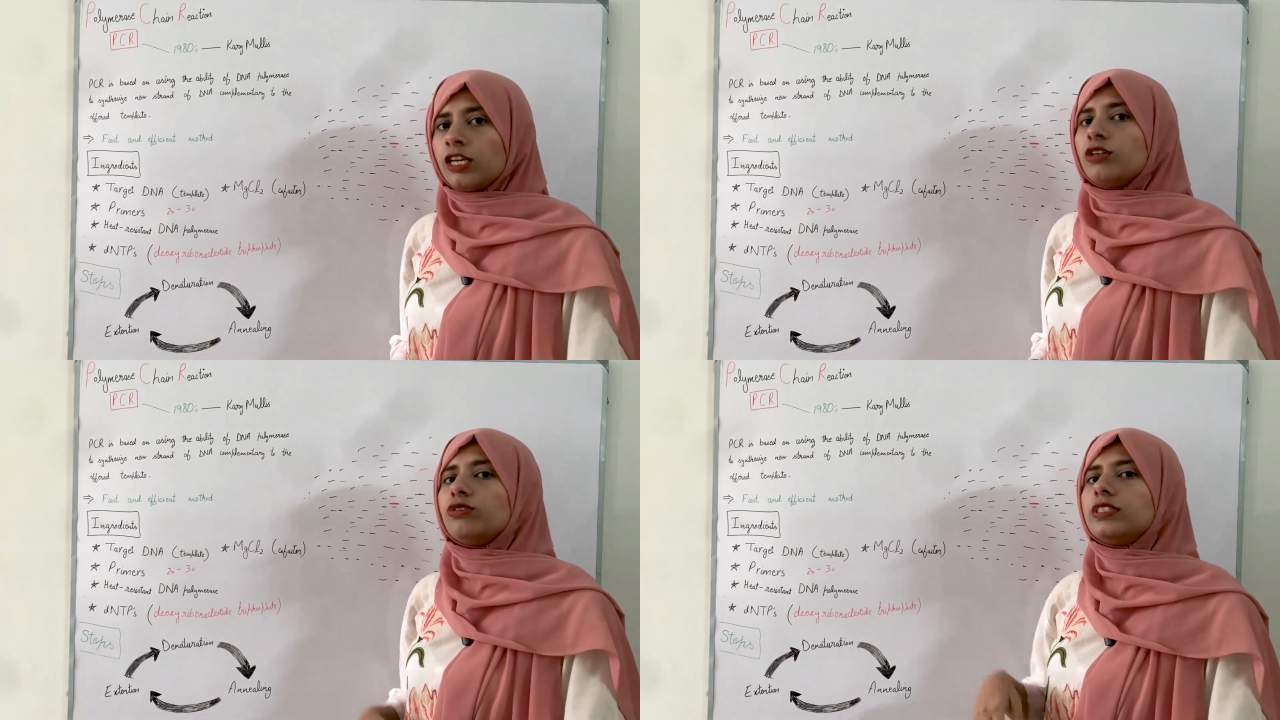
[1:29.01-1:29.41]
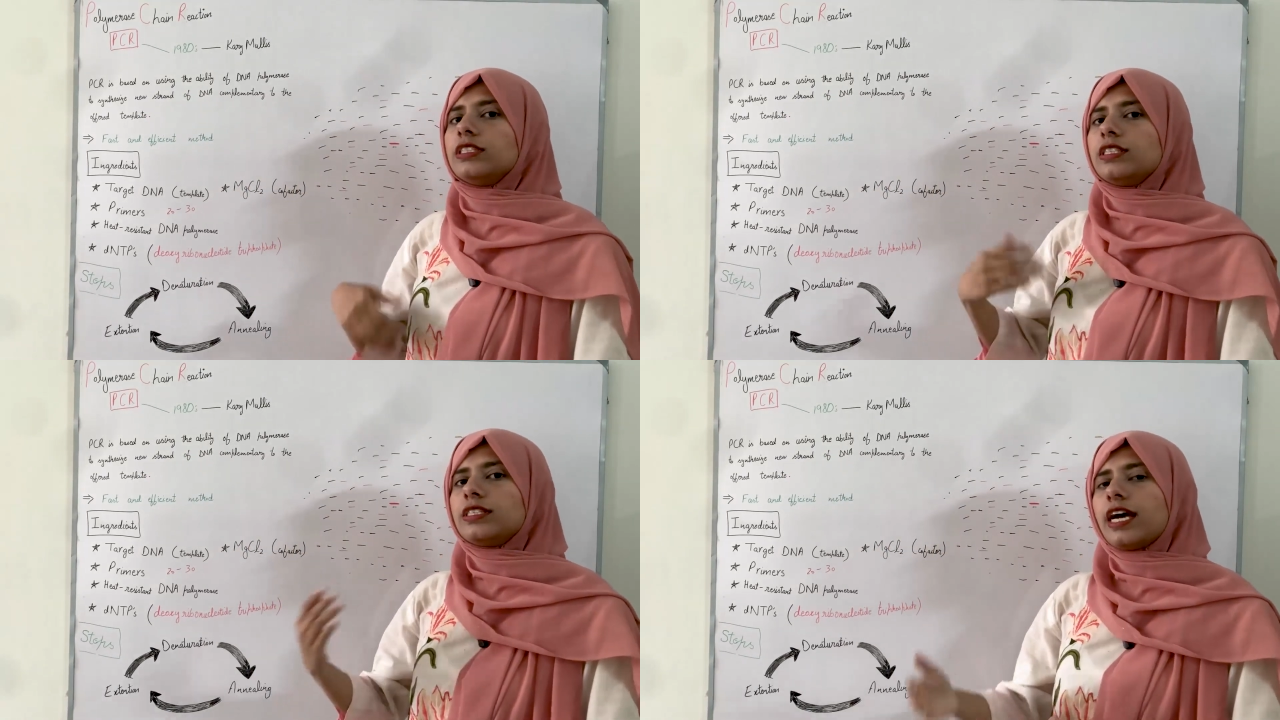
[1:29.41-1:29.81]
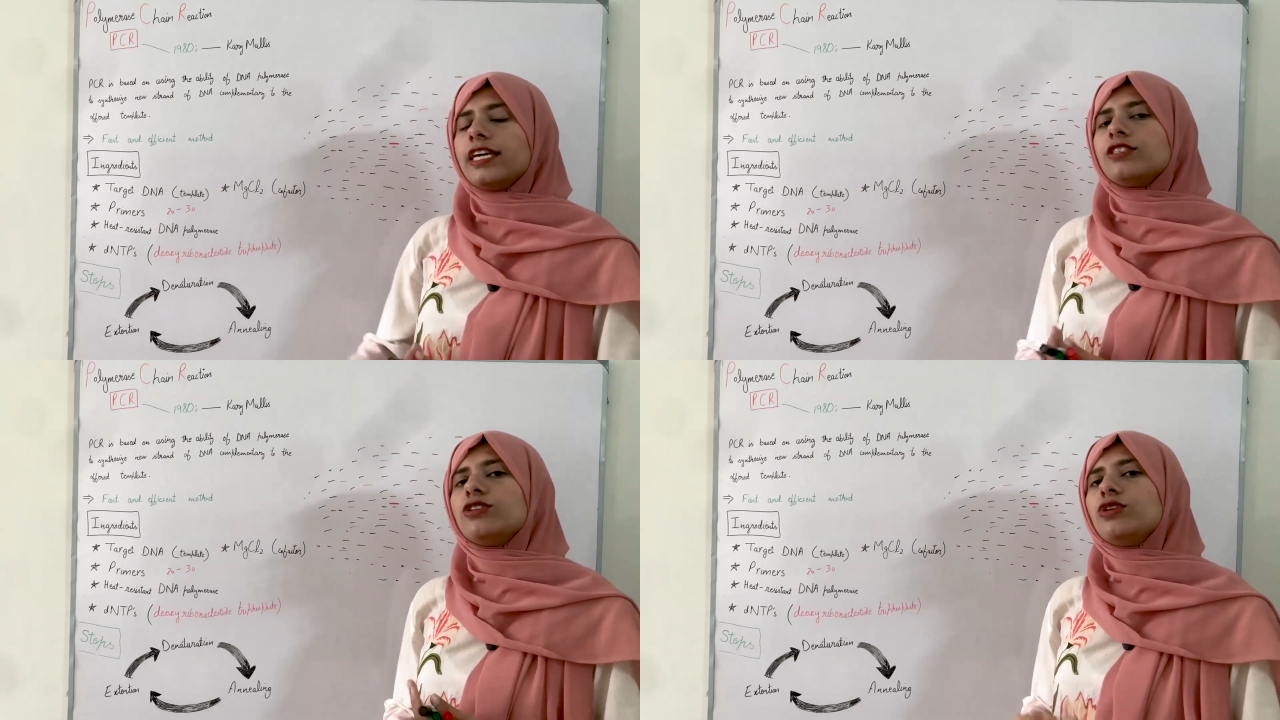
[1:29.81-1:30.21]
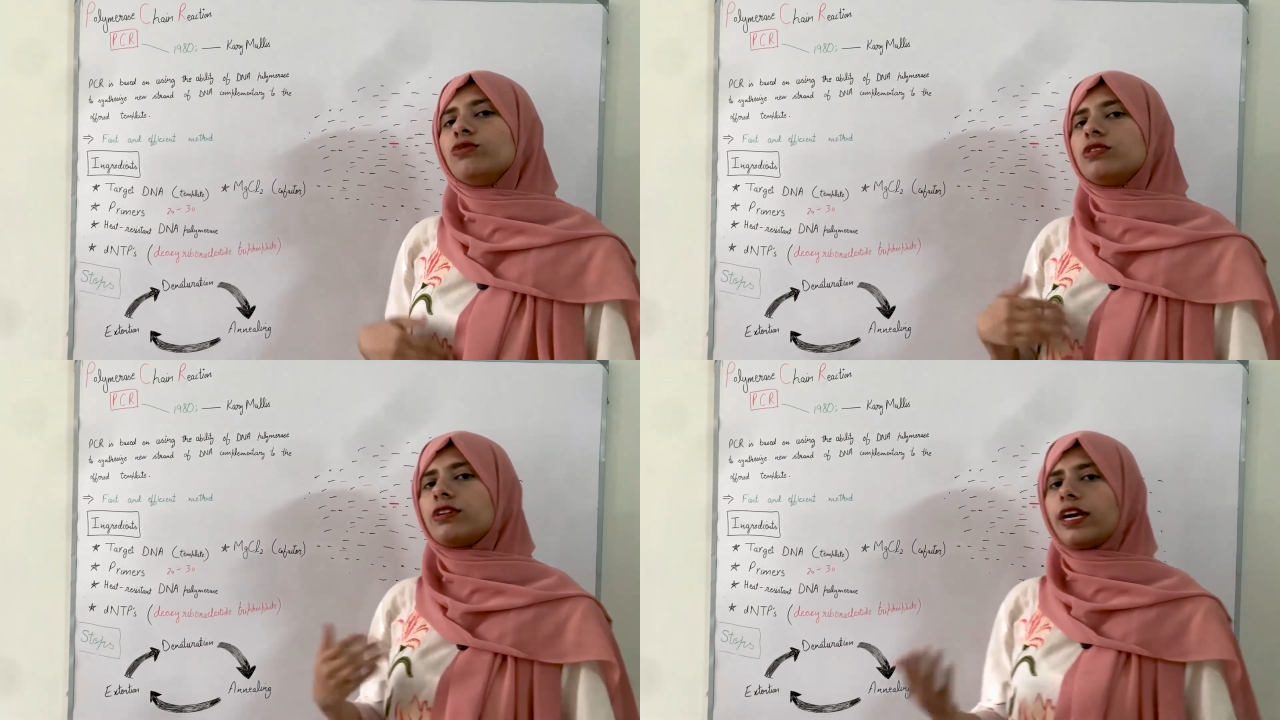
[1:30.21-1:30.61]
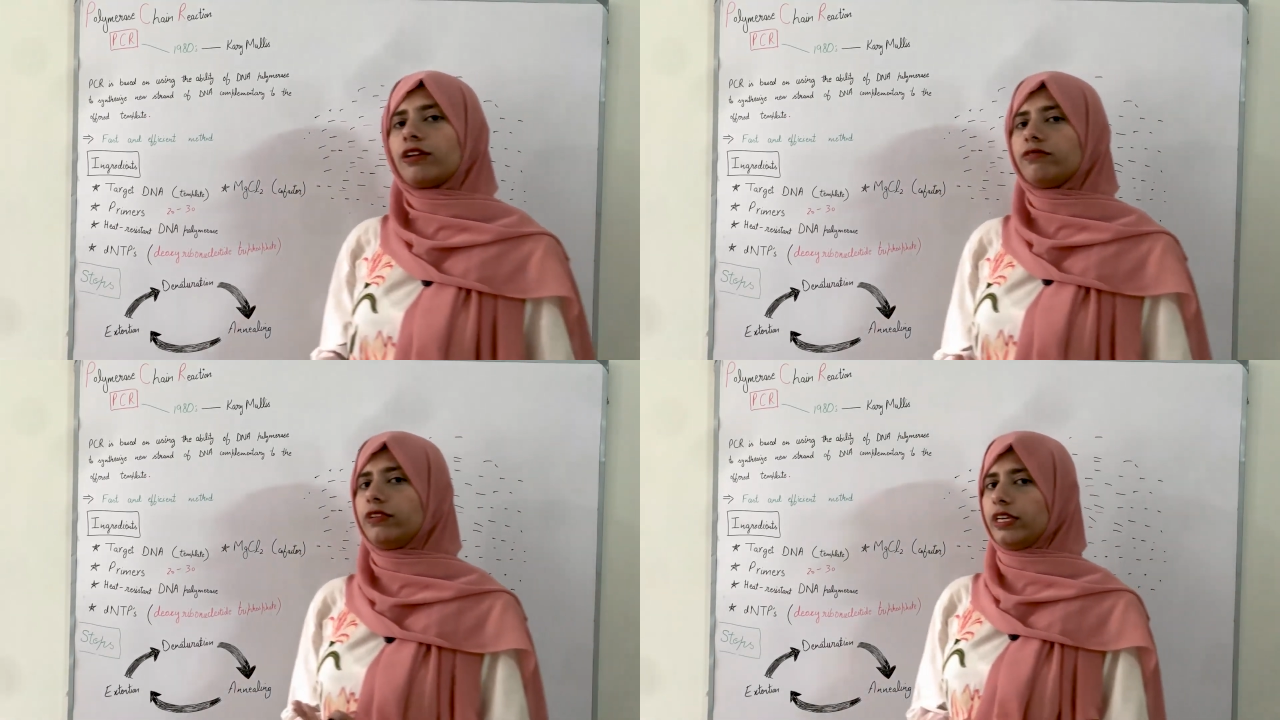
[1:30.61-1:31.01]
to synthesize new strand
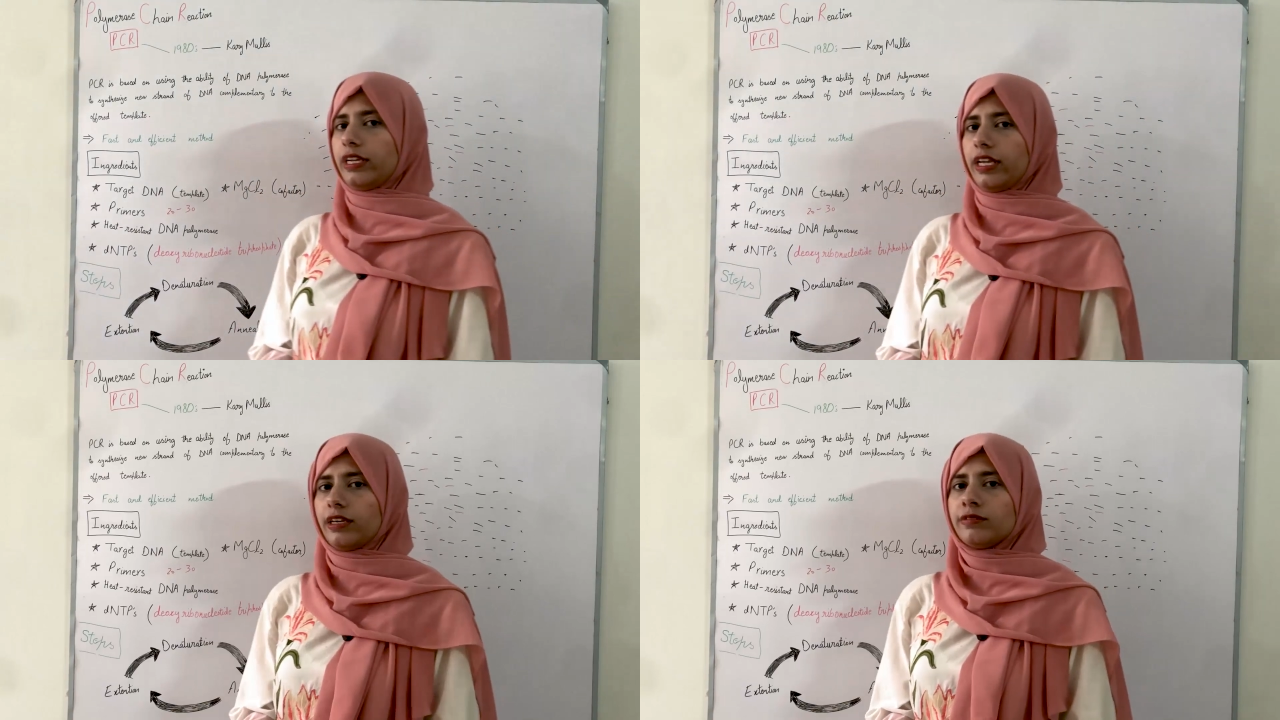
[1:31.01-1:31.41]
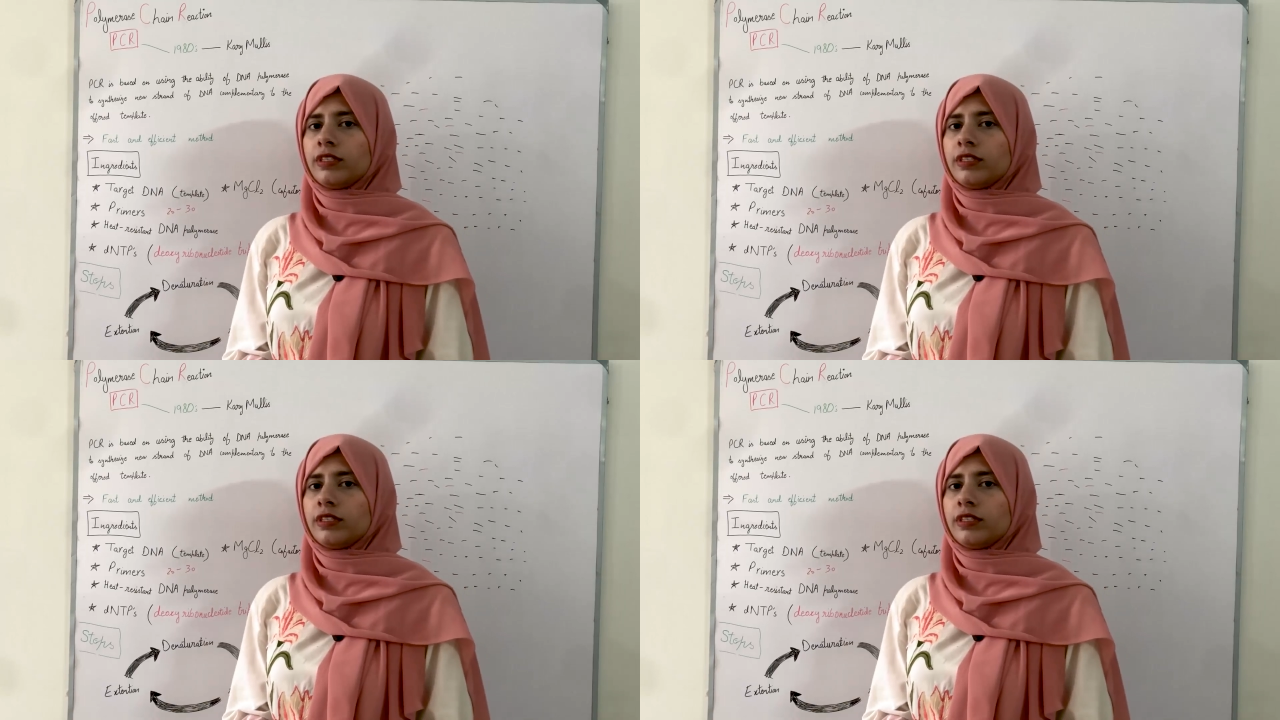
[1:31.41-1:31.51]
of DNA.